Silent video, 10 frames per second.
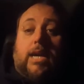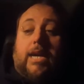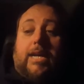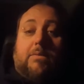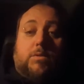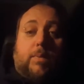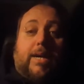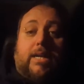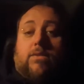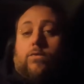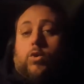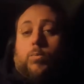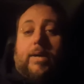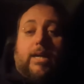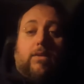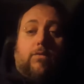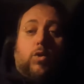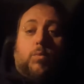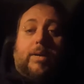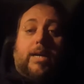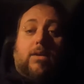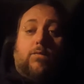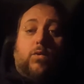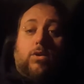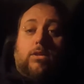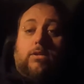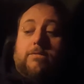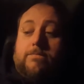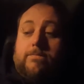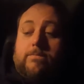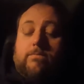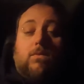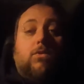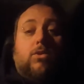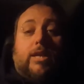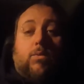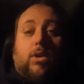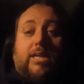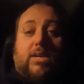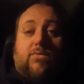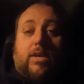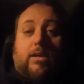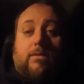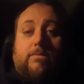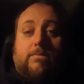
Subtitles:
And it was back and forth, back and forth, back and forth. So that worked out fine.